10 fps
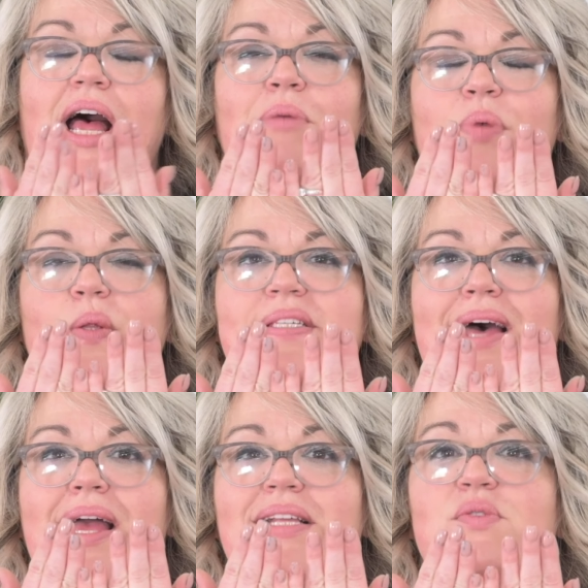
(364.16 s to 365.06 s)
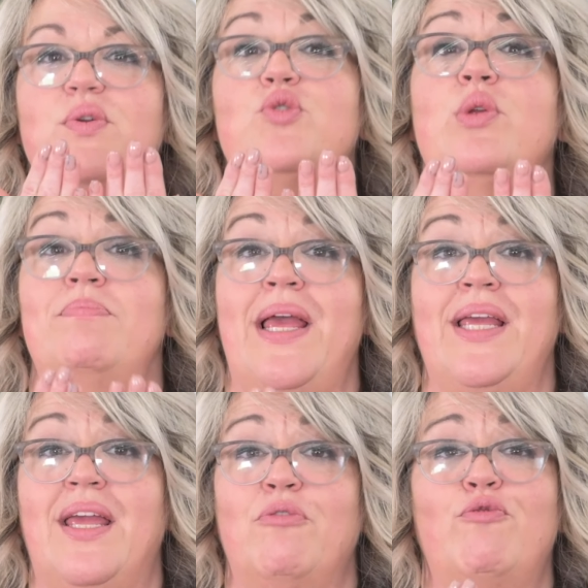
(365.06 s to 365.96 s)
on both sides, which would
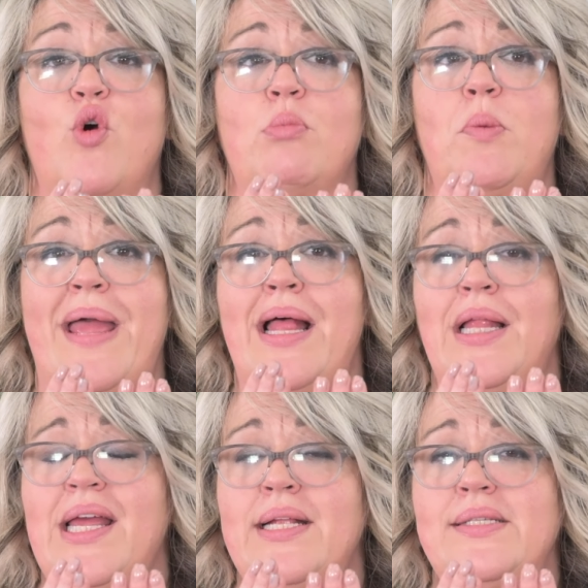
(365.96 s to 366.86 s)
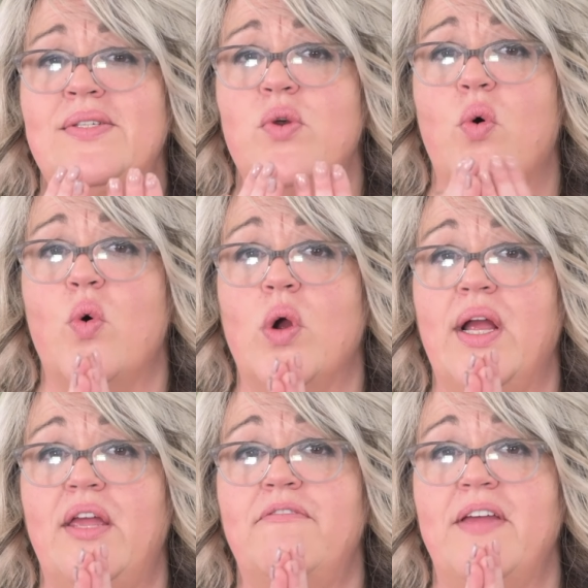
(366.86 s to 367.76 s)
make it formal balance, or
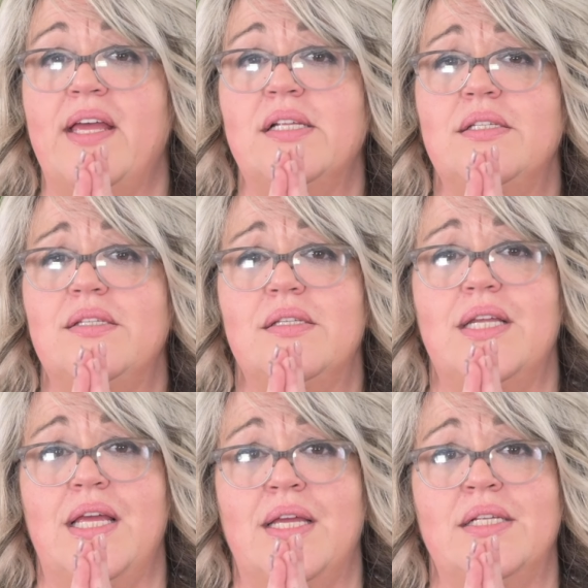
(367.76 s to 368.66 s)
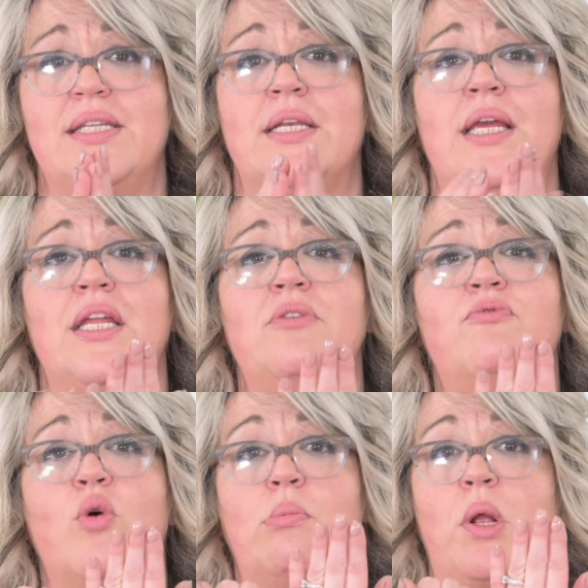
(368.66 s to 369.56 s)
if it is an
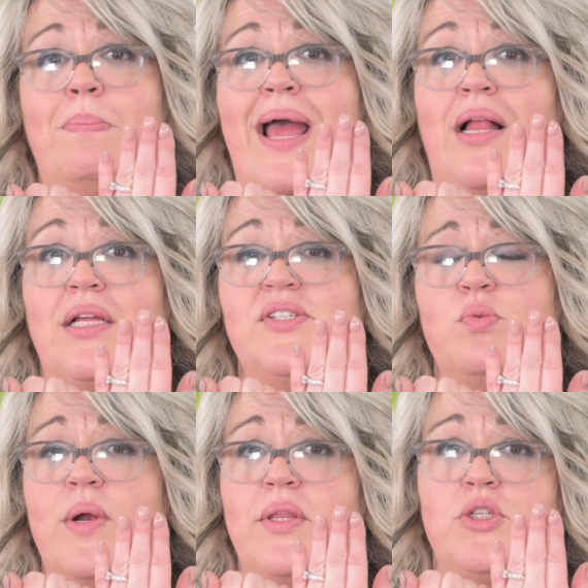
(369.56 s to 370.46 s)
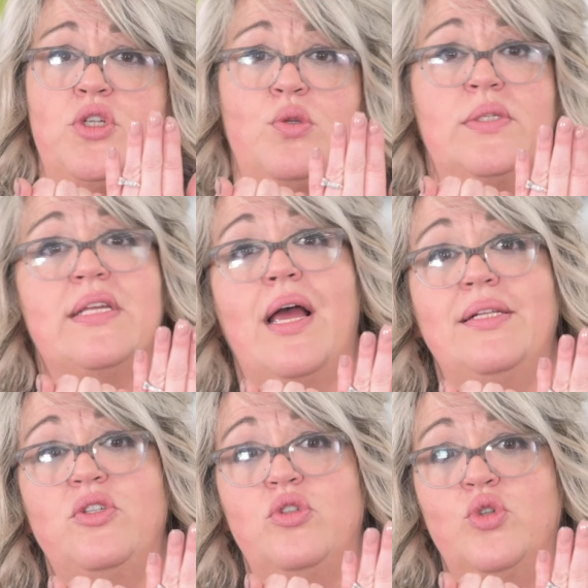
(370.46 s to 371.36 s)
informal balance where the two
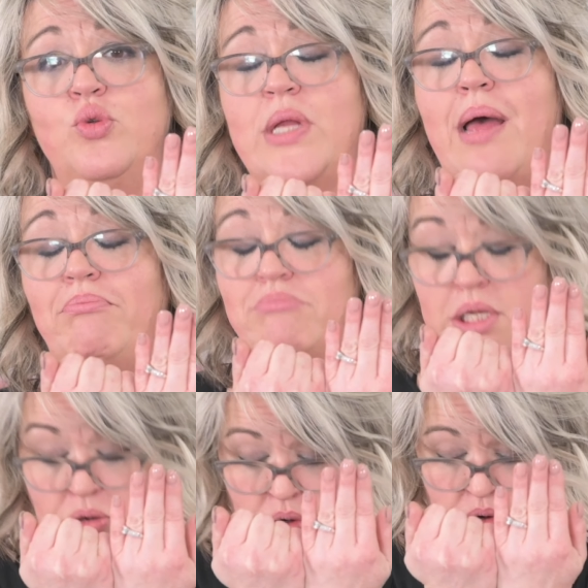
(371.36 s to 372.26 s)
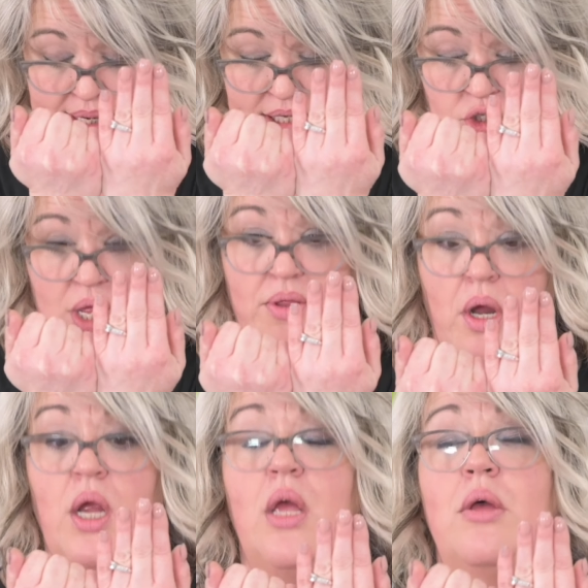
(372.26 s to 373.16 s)
sides do not mirror each other,
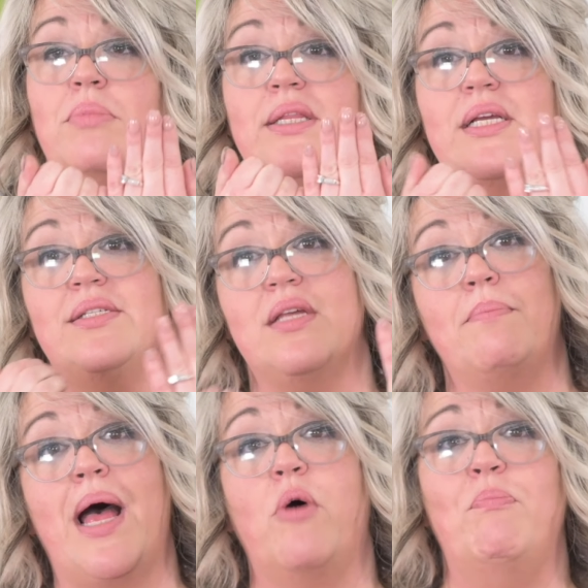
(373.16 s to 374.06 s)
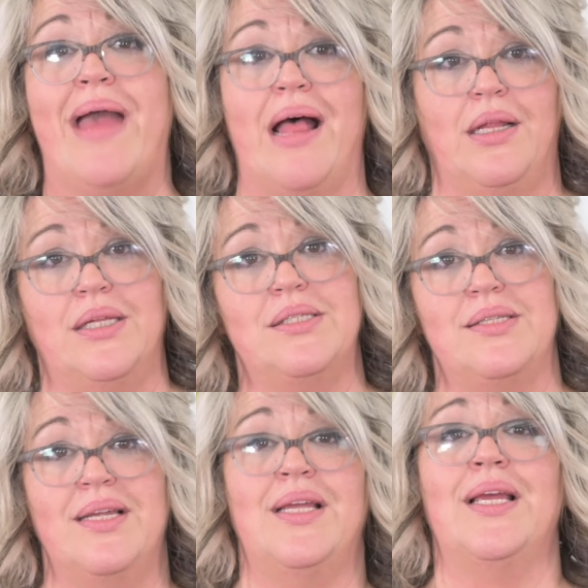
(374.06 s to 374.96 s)
but they somehow
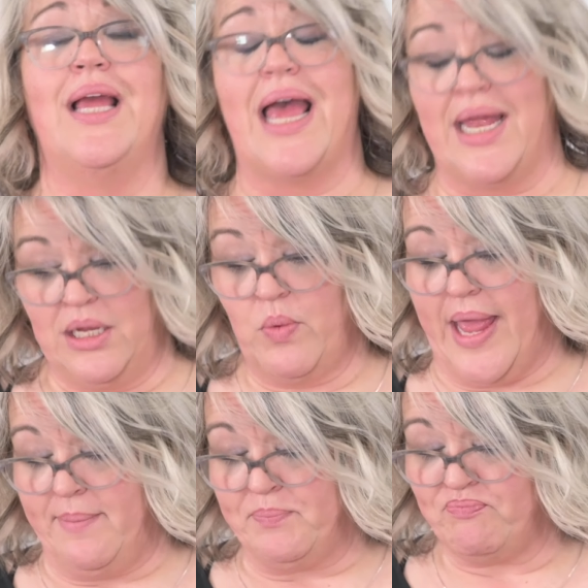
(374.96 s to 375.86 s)
balance anyway.